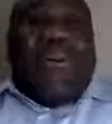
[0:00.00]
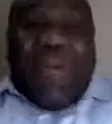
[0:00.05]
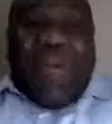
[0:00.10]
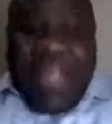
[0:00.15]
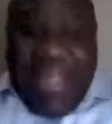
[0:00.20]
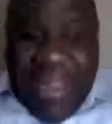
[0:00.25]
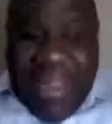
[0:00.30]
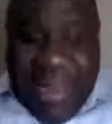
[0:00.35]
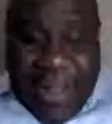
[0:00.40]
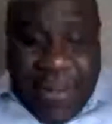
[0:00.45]

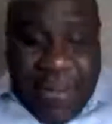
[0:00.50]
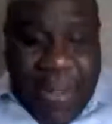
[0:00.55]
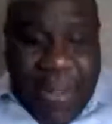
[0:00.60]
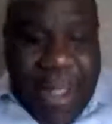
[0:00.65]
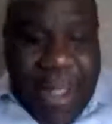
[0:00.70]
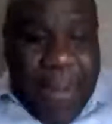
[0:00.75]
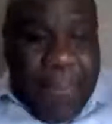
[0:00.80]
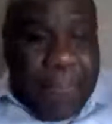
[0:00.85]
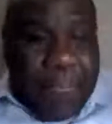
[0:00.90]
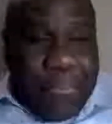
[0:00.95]
Well,
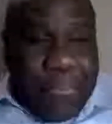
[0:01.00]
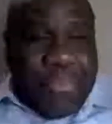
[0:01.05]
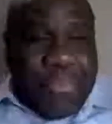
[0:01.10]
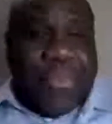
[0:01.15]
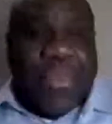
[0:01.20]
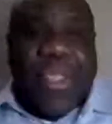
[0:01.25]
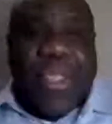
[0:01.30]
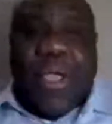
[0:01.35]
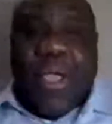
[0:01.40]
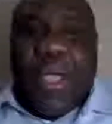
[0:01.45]
anyway,
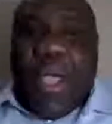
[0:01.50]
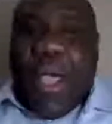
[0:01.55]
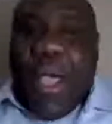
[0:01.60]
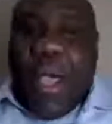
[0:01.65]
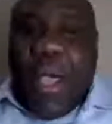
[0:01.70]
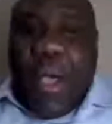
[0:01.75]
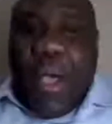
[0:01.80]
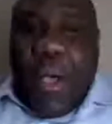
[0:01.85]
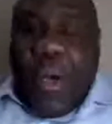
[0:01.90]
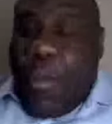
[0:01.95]

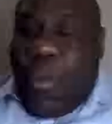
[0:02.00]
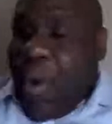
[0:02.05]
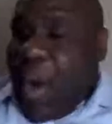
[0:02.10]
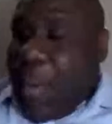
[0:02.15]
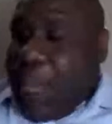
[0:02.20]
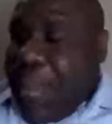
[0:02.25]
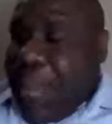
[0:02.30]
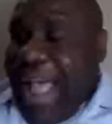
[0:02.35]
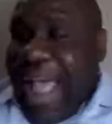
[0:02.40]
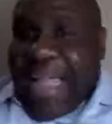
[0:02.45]

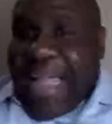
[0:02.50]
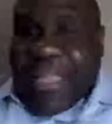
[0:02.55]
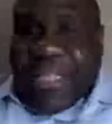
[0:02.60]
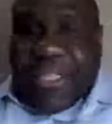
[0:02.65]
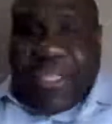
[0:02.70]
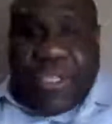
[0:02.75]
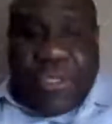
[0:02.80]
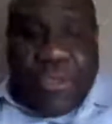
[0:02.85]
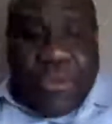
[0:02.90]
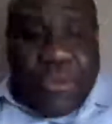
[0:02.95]
we're back